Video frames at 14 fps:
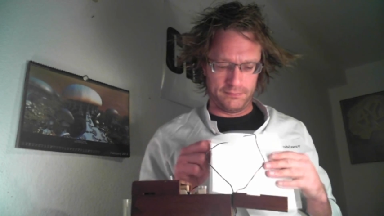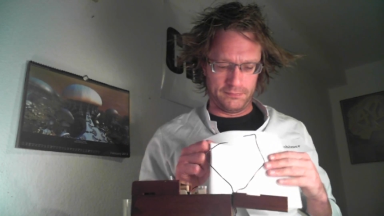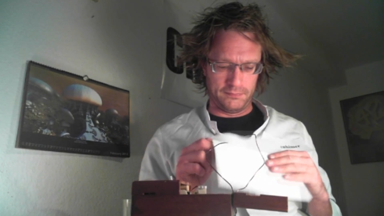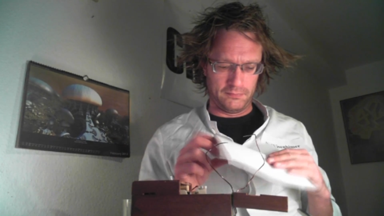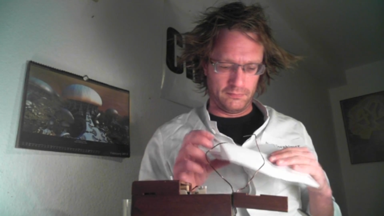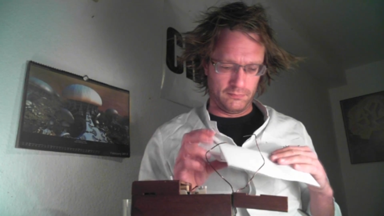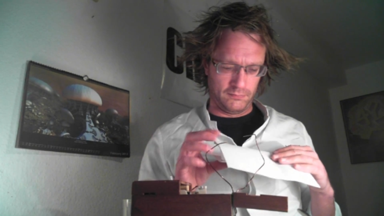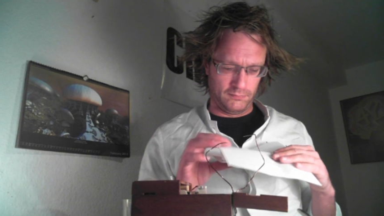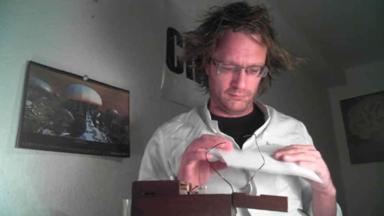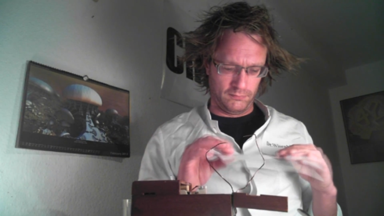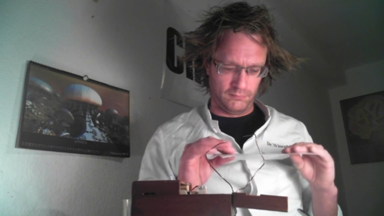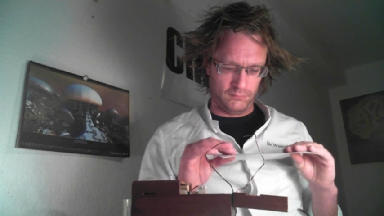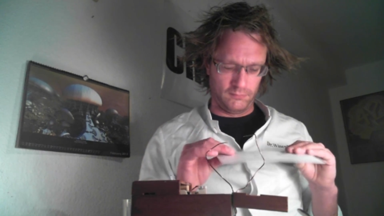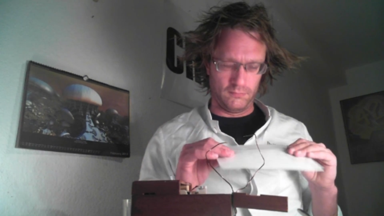
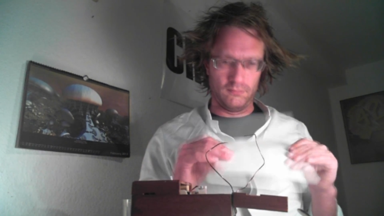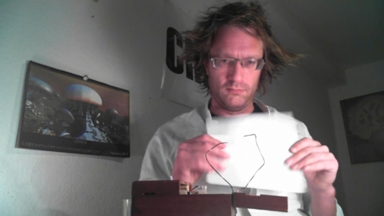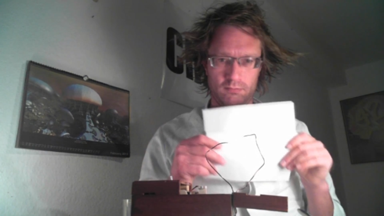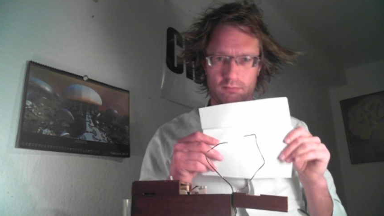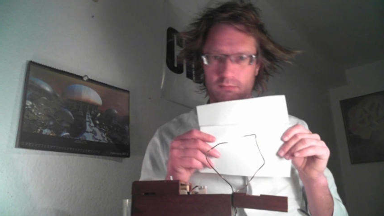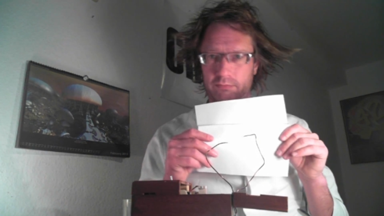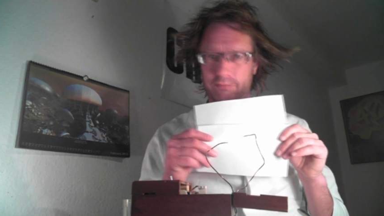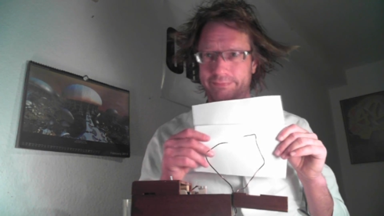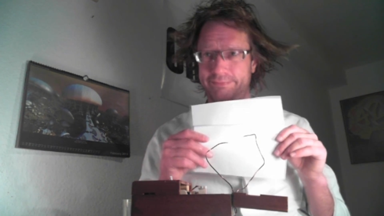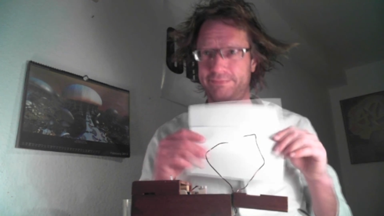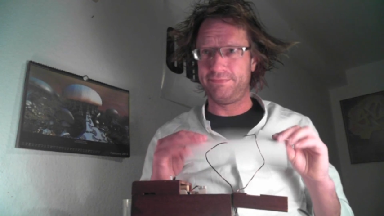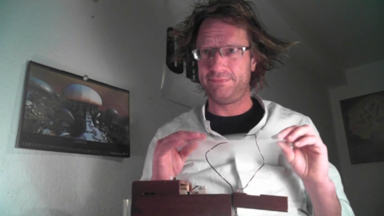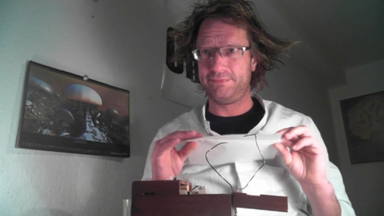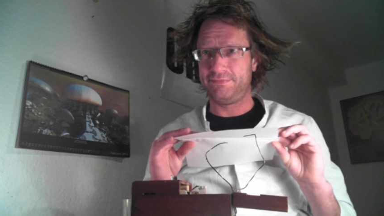
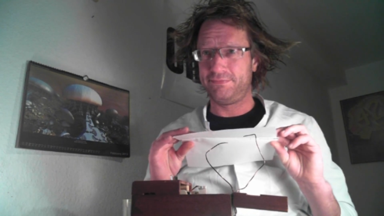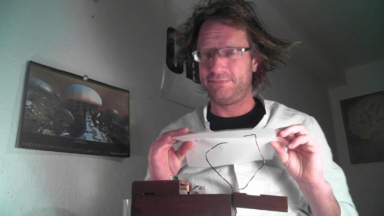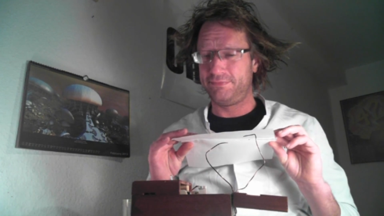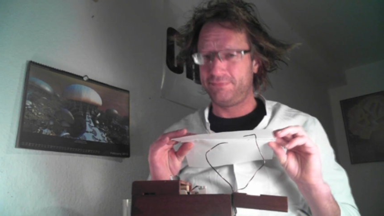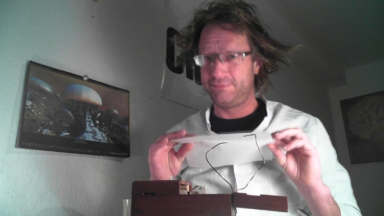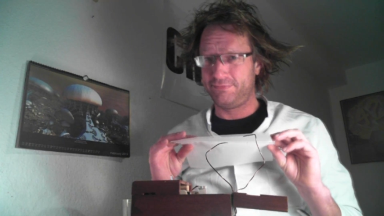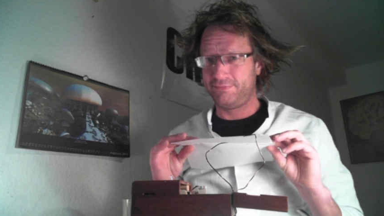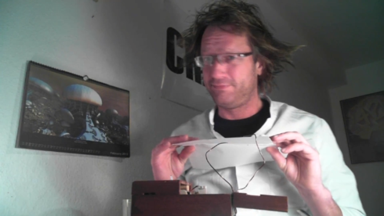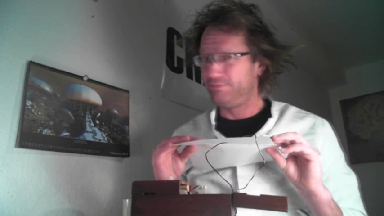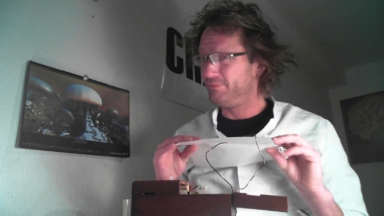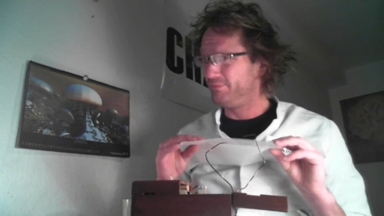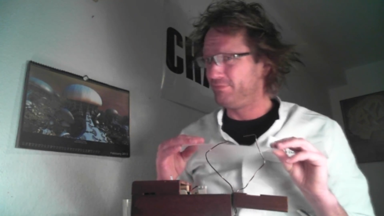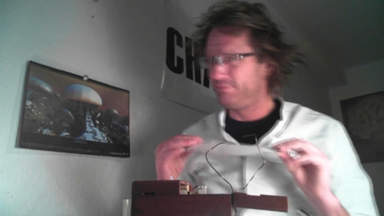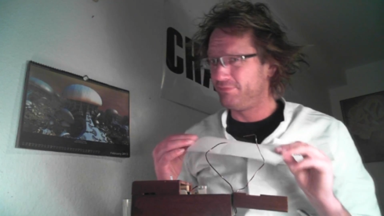
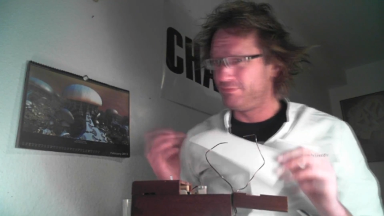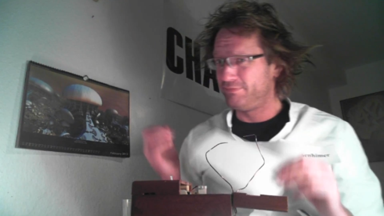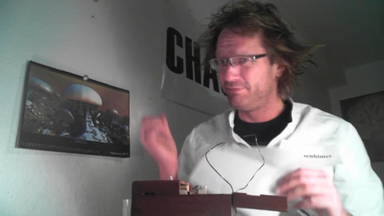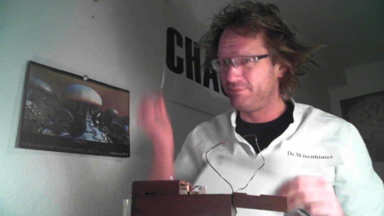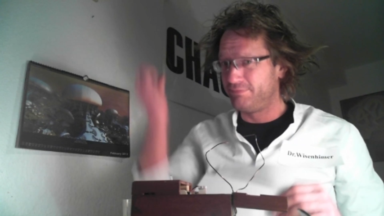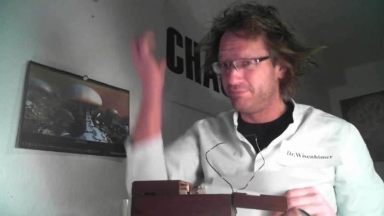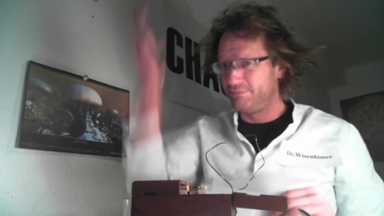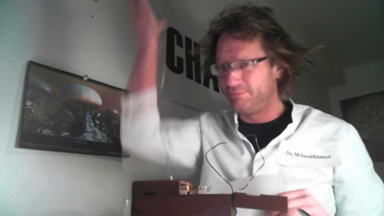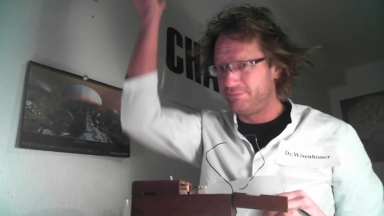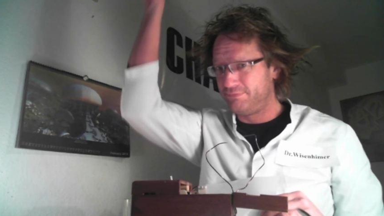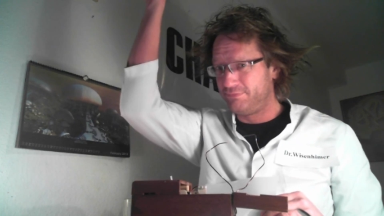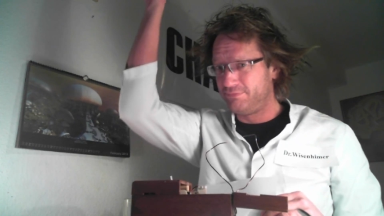Nobody speaks.